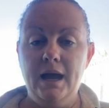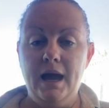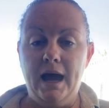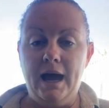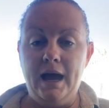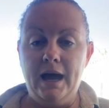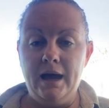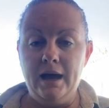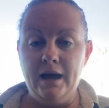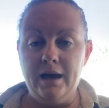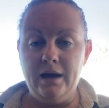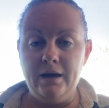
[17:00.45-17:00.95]

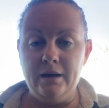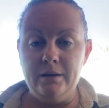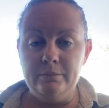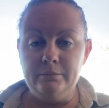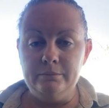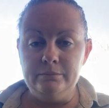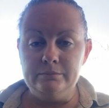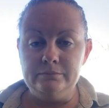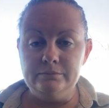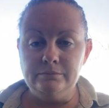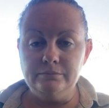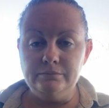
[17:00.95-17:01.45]

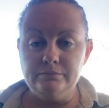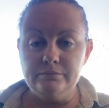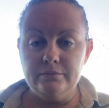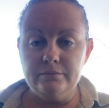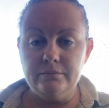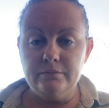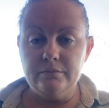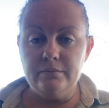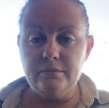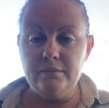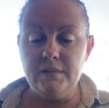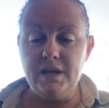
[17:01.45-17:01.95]

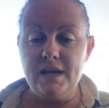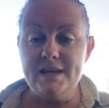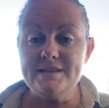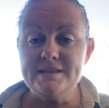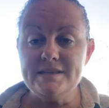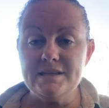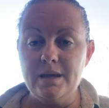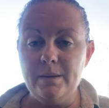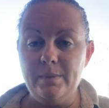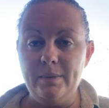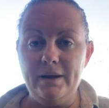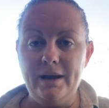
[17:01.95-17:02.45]
Yes,
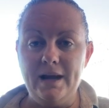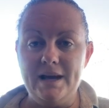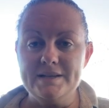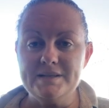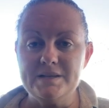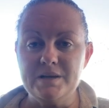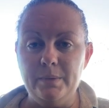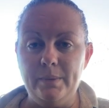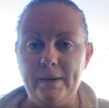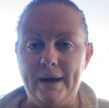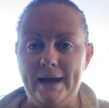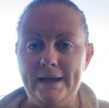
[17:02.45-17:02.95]
skip it,
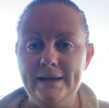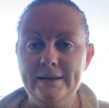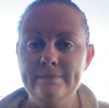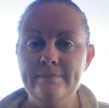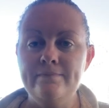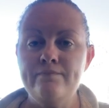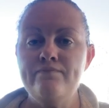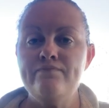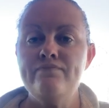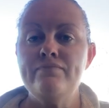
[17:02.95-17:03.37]
ask away.